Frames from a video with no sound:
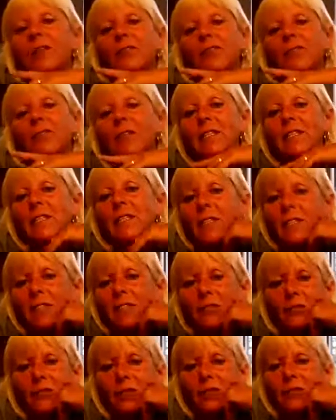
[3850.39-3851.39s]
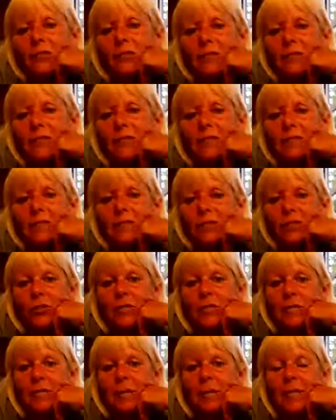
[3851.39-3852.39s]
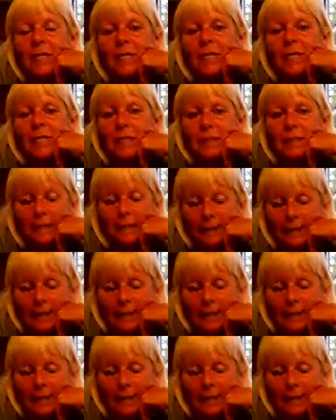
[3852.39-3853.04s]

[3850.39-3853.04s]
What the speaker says: I thought it's really just a painting.